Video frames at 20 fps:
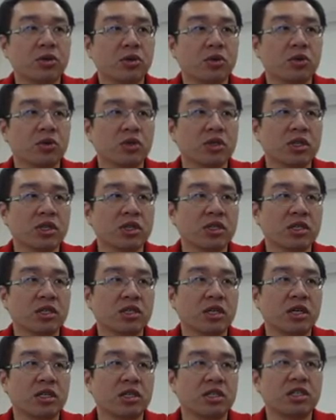to c6
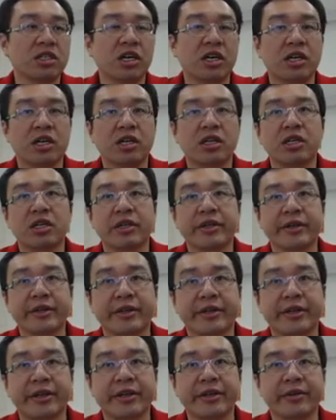and check the
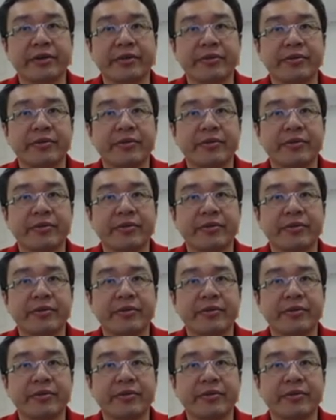king.